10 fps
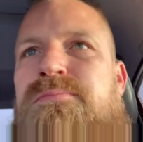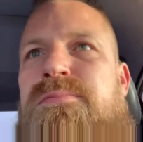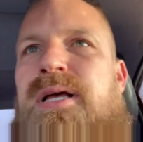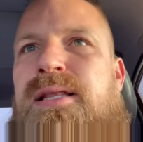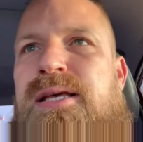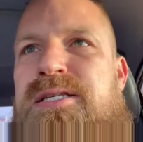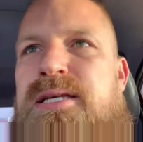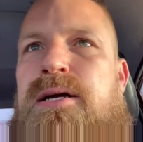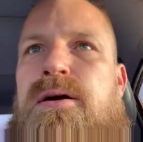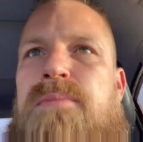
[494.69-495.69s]
at least
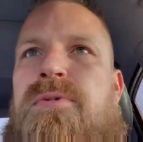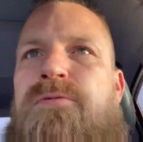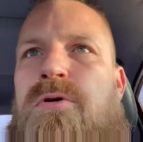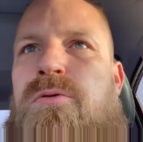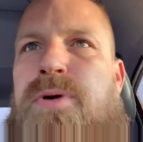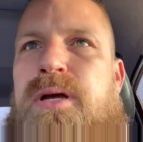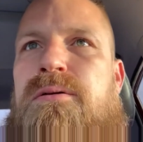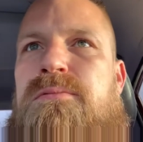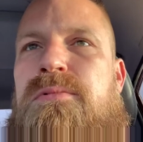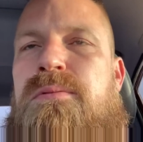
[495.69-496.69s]
hear it before we
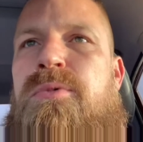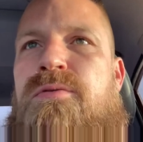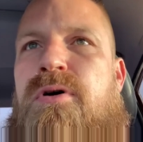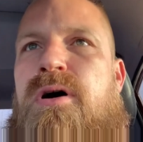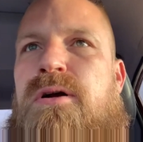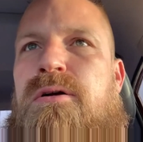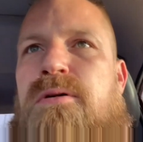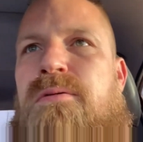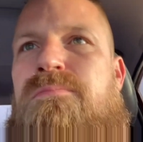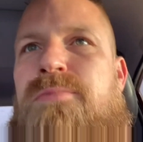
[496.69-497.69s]
move on
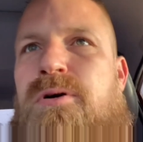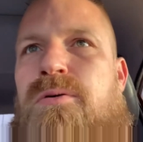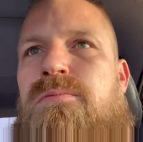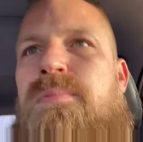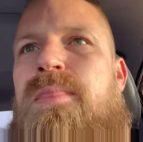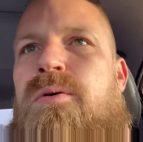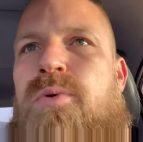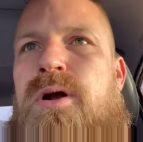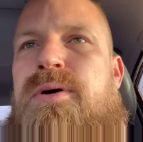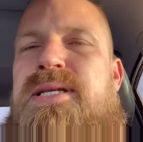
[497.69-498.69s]
or
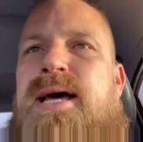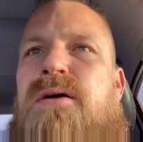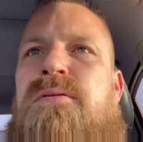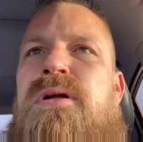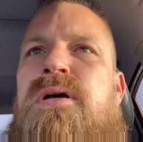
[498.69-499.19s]
winnow it down